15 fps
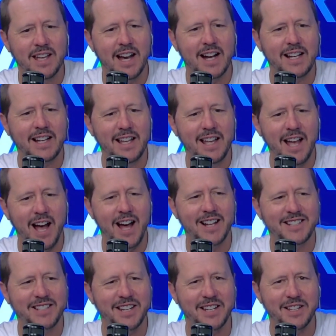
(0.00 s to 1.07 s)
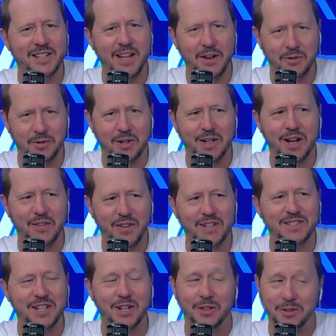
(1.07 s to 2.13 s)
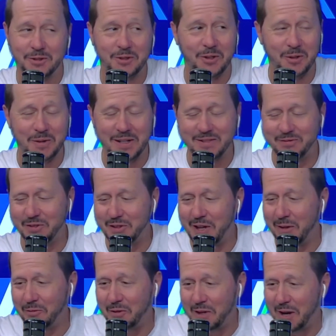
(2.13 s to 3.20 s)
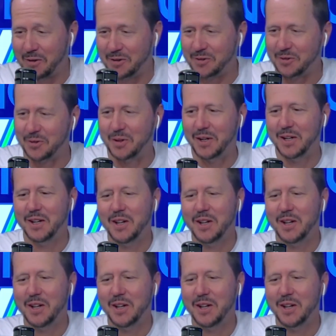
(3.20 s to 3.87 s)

Yeah, I'll tell you that after we get off. I'll tell you a little story about what I went through.